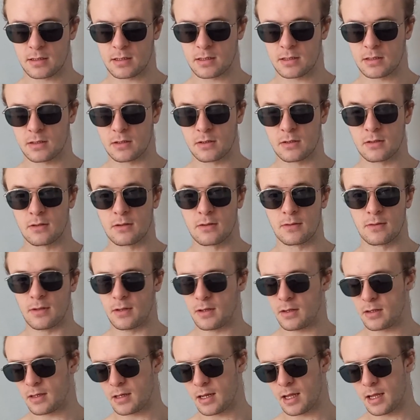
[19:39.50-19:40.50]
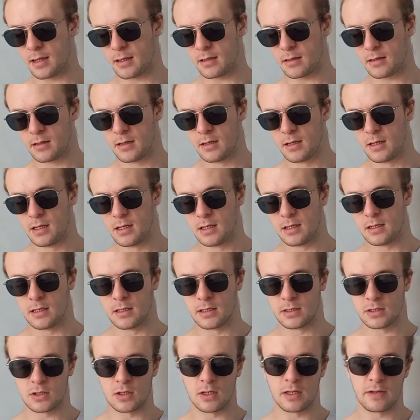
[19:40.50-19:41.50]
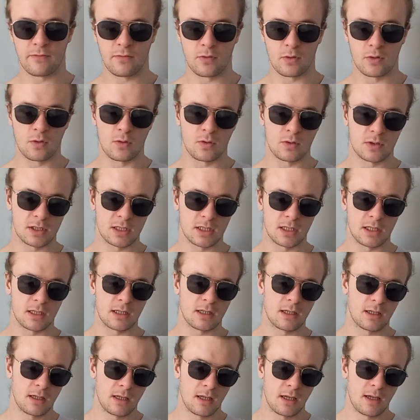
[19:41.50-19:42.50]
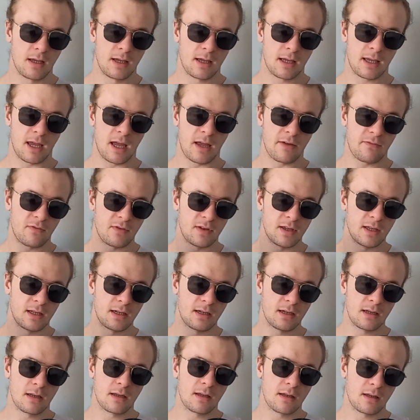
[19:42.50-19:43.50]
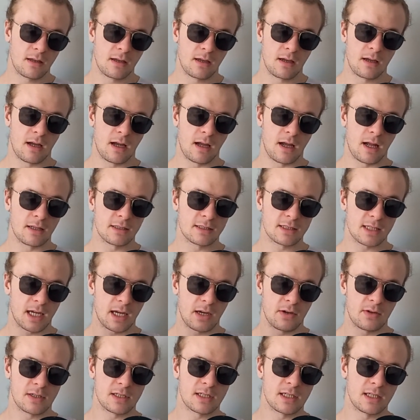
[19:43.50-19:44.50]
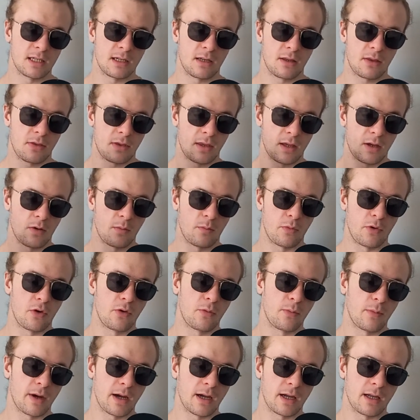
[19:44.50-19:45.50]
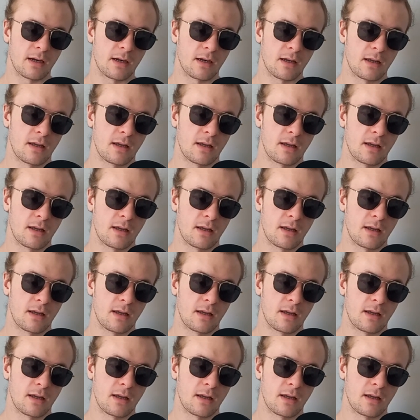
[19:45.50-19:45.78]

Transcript: So like literally for nausea, caffeine, L-tyrosine, theobromine,